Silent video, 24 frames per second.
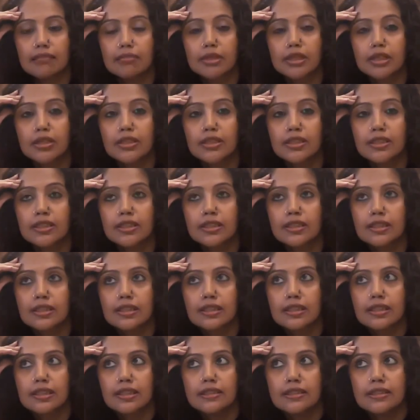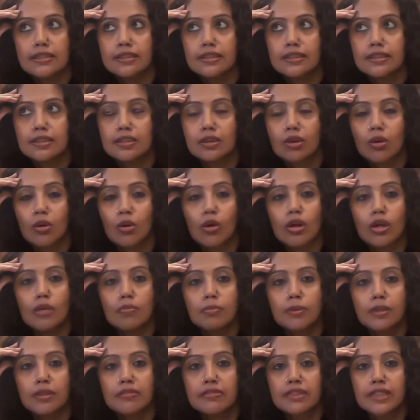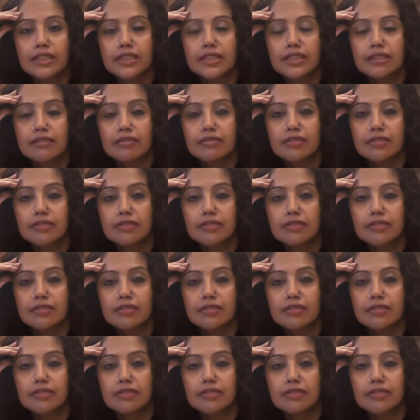because this is all pervasive.